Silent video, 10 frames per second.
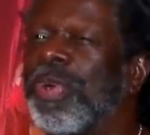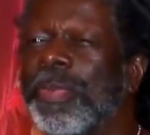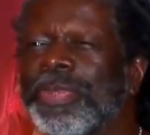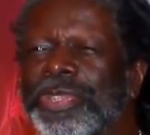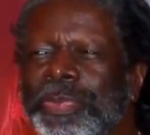
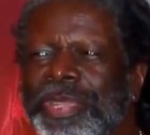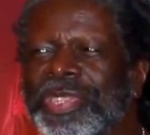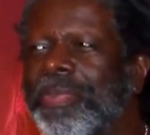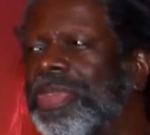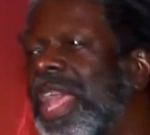purposes, but
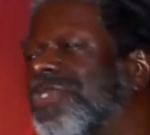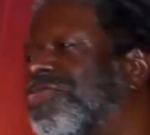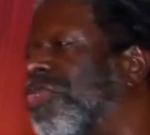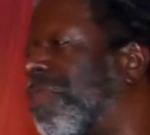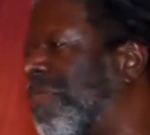something had
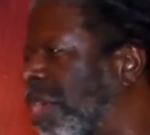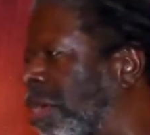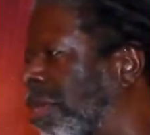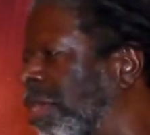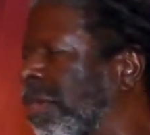struck me
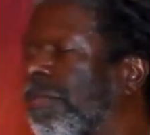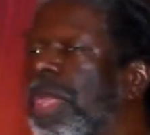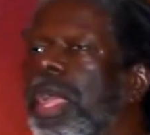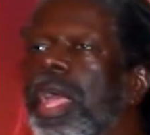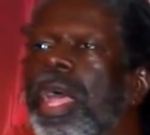earlier.
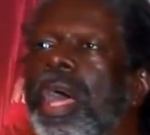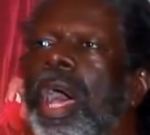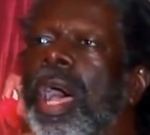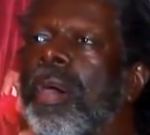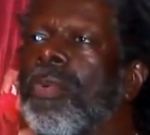
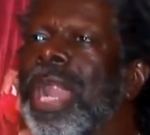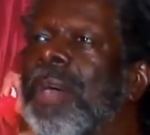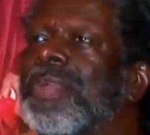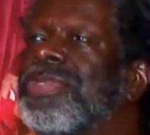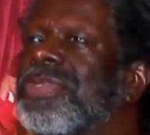
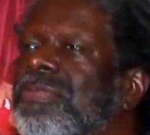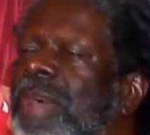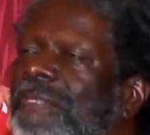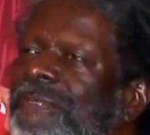My